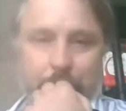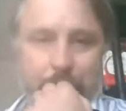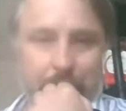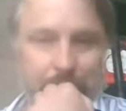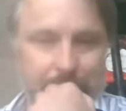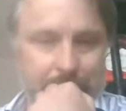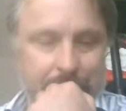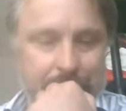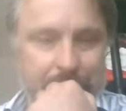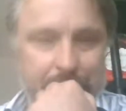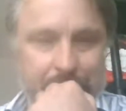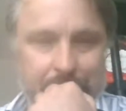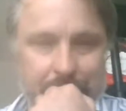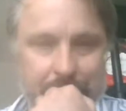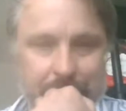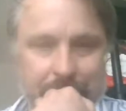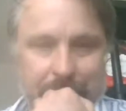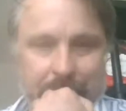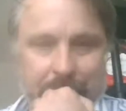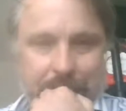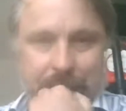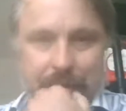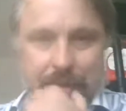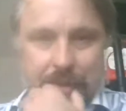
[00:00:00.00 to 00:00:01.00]

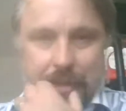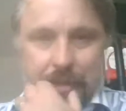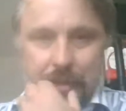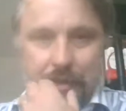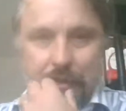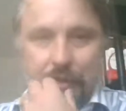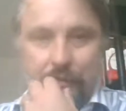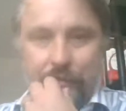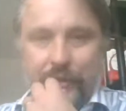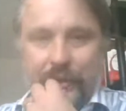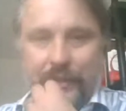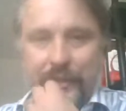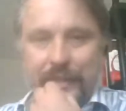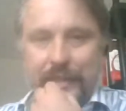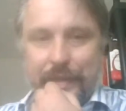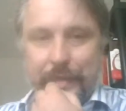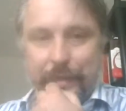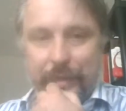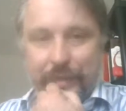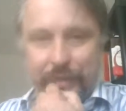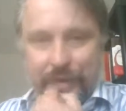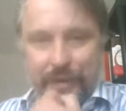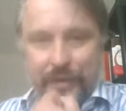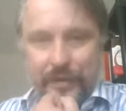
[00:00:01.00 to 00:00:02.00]
it's. I think
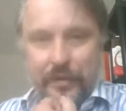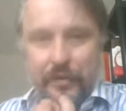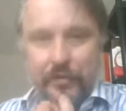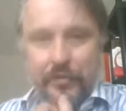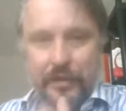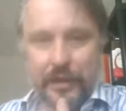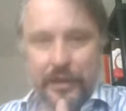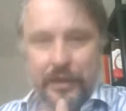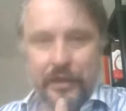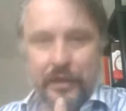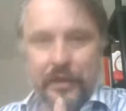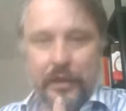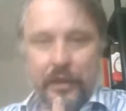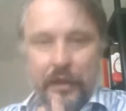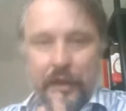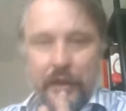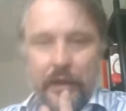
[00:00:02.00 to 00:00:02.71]
Timothy Dalton,